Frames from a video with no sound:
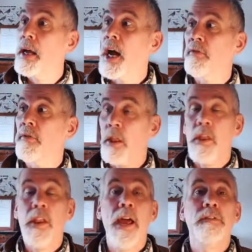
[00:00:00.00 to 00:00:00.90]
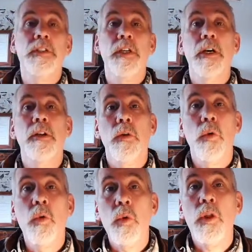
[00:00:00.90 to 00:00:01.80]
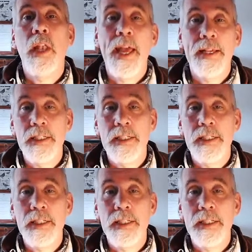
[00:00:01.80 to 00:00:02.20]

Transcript: and rather than have to turn on all the layers